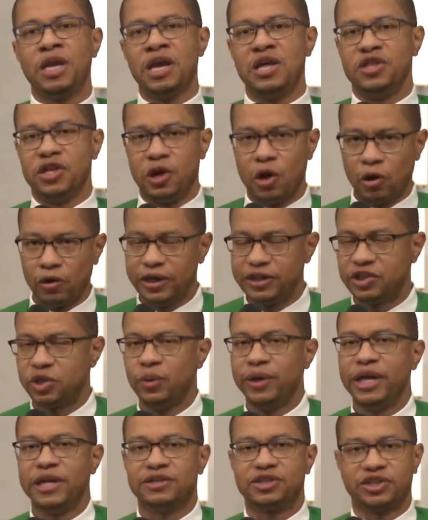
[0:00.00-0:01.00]
in the early
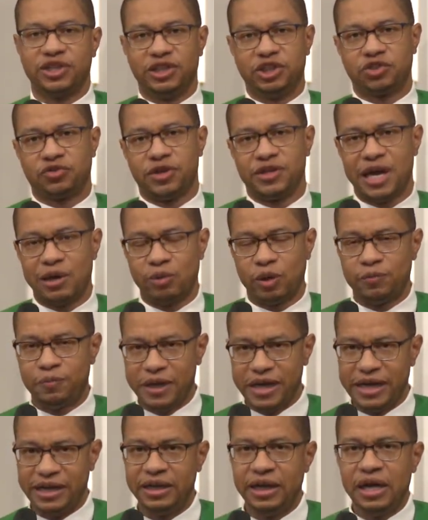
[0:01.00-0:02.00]
20th century, that would
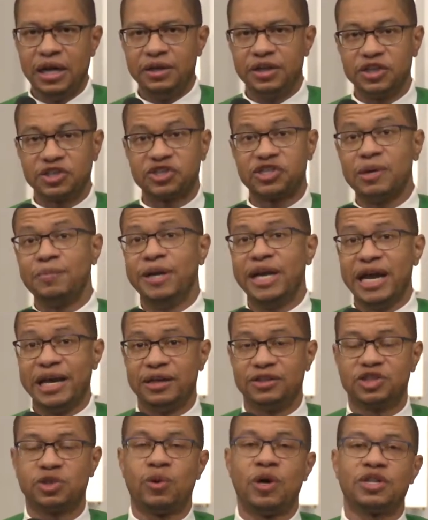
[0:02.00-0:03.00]
be
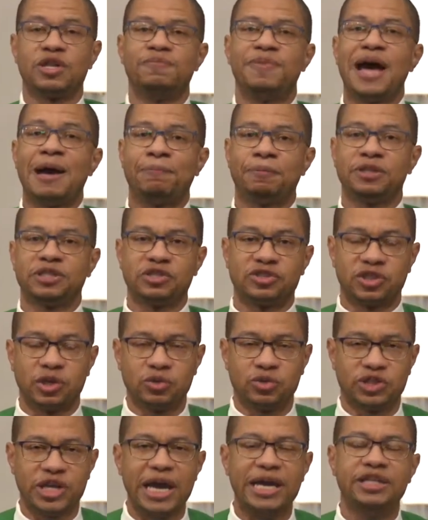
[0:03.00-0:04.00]
disseminated to all the Baptist
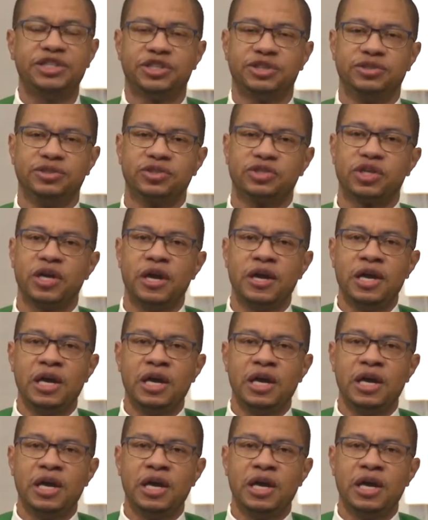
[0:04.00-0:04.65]
associations.